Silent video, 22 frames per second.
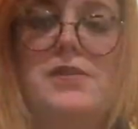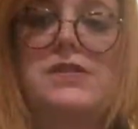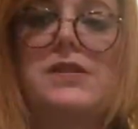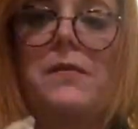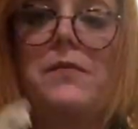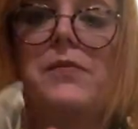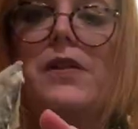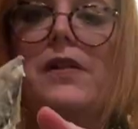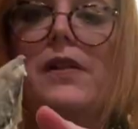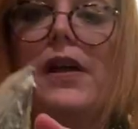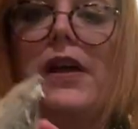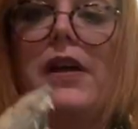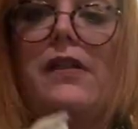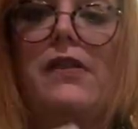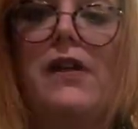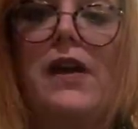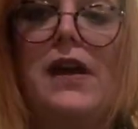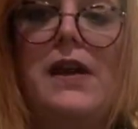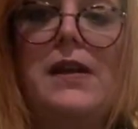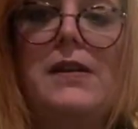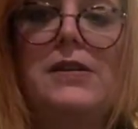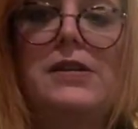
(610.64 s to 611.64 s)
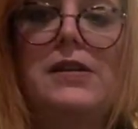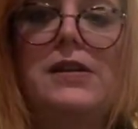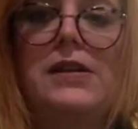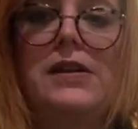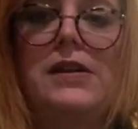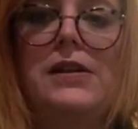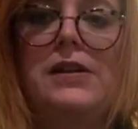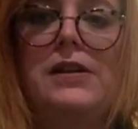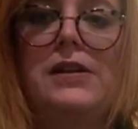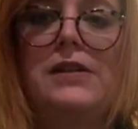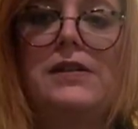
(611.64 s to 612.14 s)
something like that.
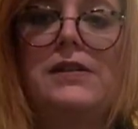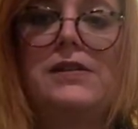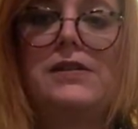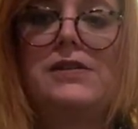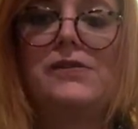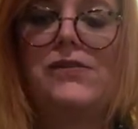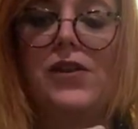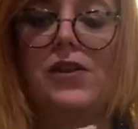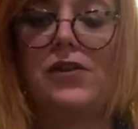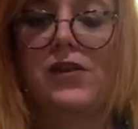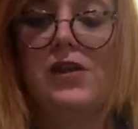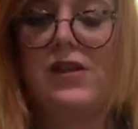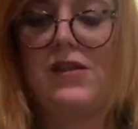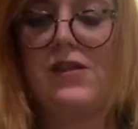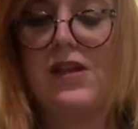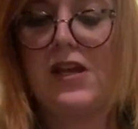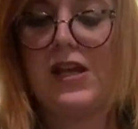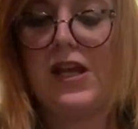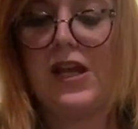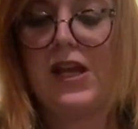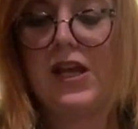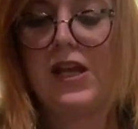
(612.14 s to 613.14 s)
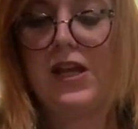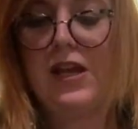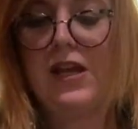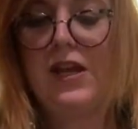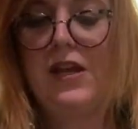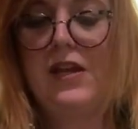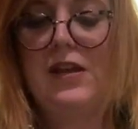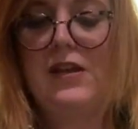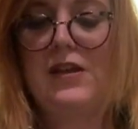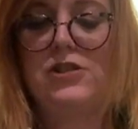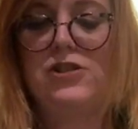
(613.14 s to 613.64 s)
It's fairly thick.
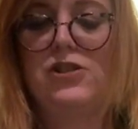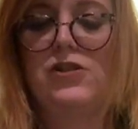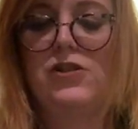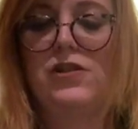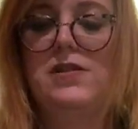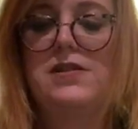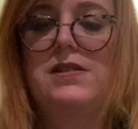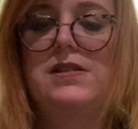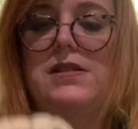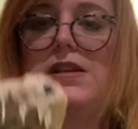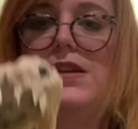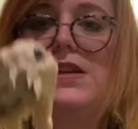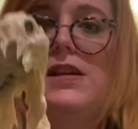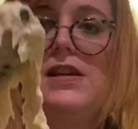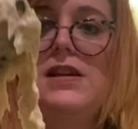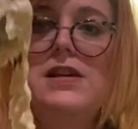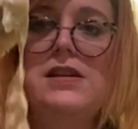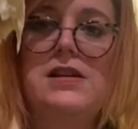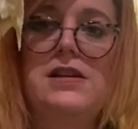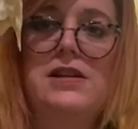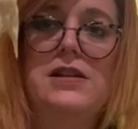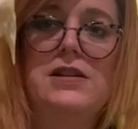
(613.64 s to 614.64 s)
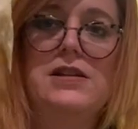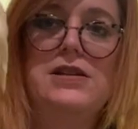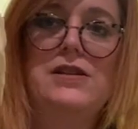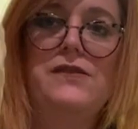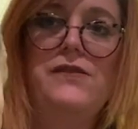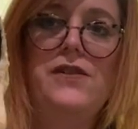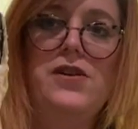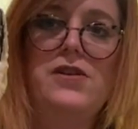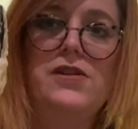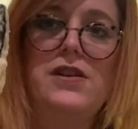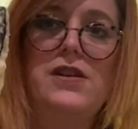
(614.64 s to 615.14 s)
As you can see, it's a
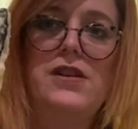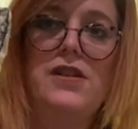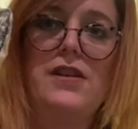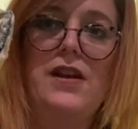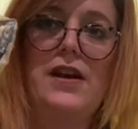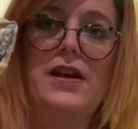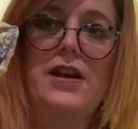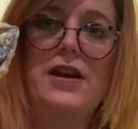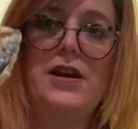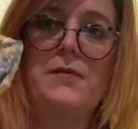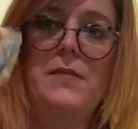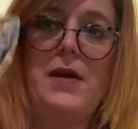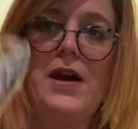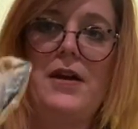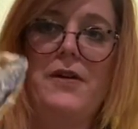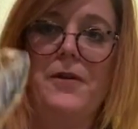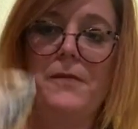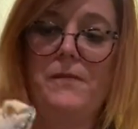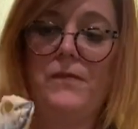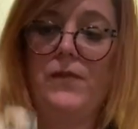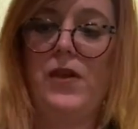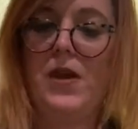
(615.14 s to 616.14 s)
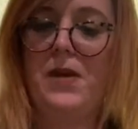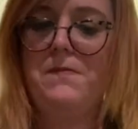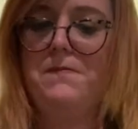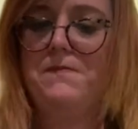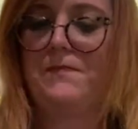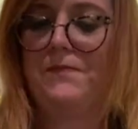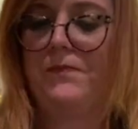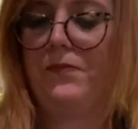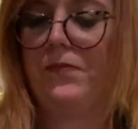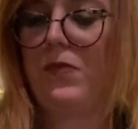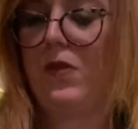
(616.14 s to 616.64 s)
fairly thick kind of batter, okay?
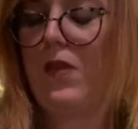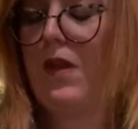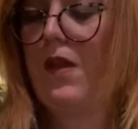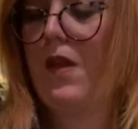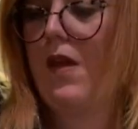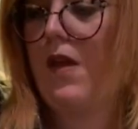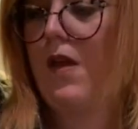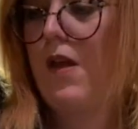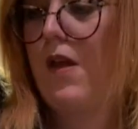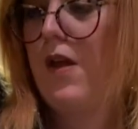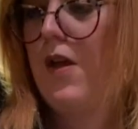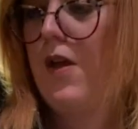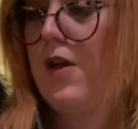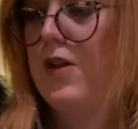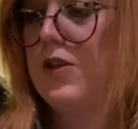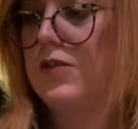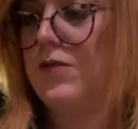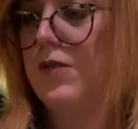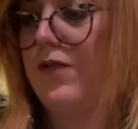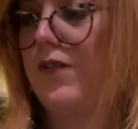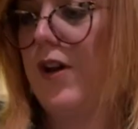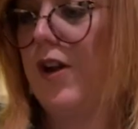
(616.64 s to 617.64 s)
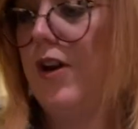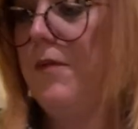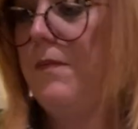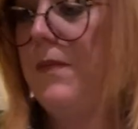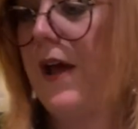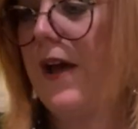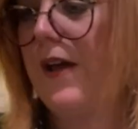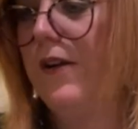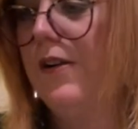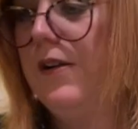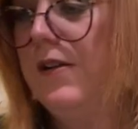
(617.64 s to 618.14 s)
So we've got our
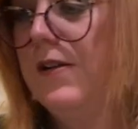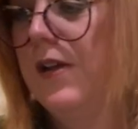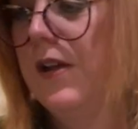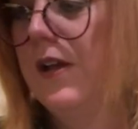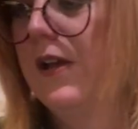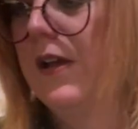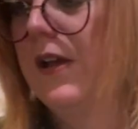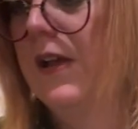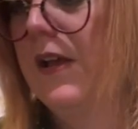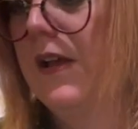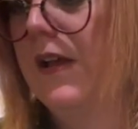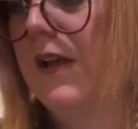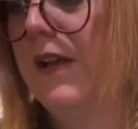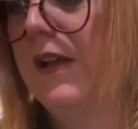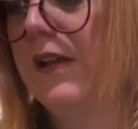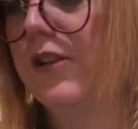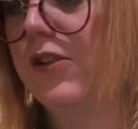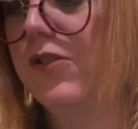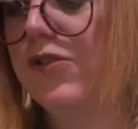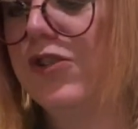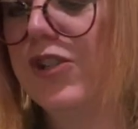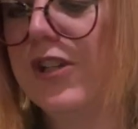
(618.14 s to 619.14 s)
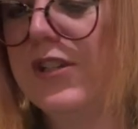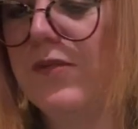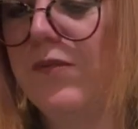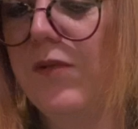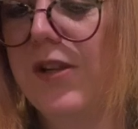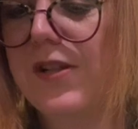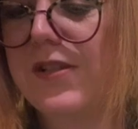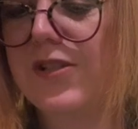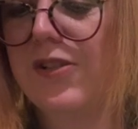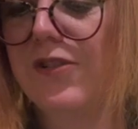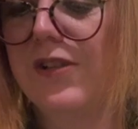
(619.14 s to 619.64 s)
batter, and you just
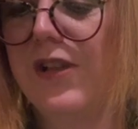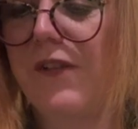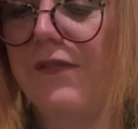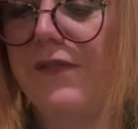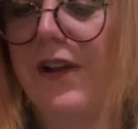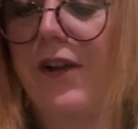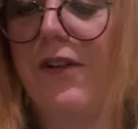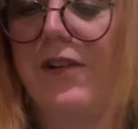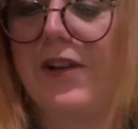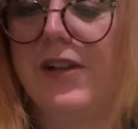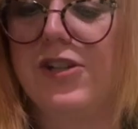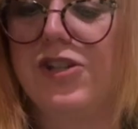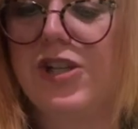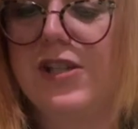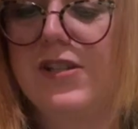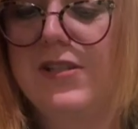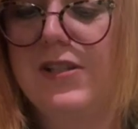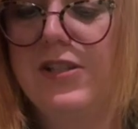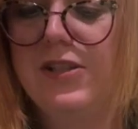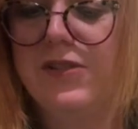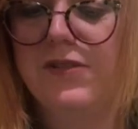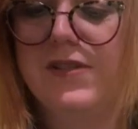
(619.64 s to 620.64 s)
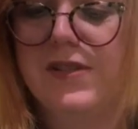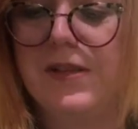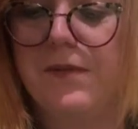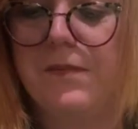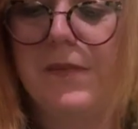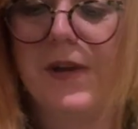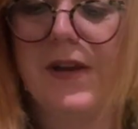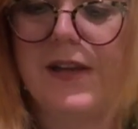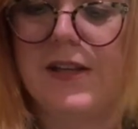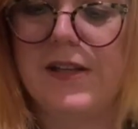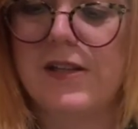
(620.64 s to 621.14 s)
want to stir that flour in just until it's
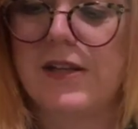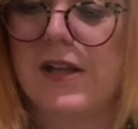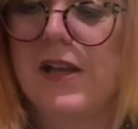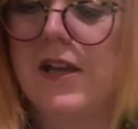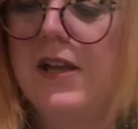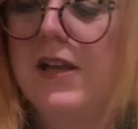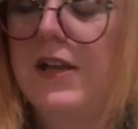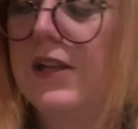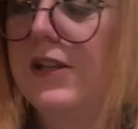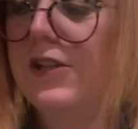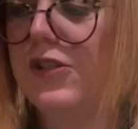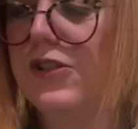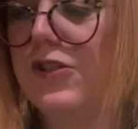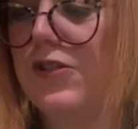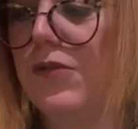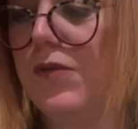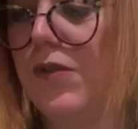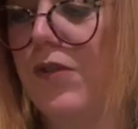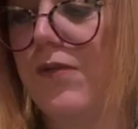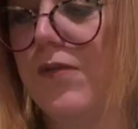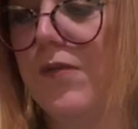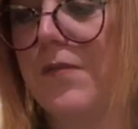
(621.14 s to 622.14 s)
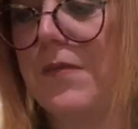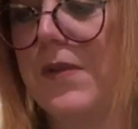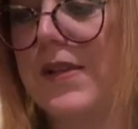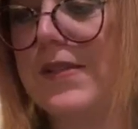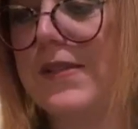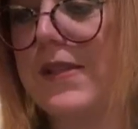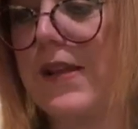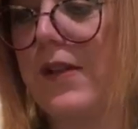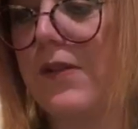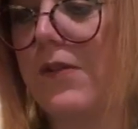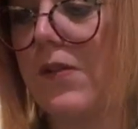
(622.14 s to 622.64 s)
combined. Just don't over
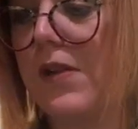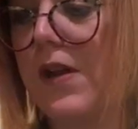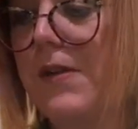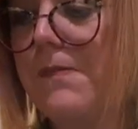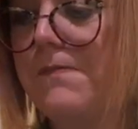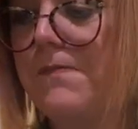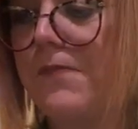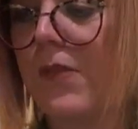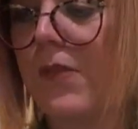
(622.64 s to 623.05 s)
mix that, okay?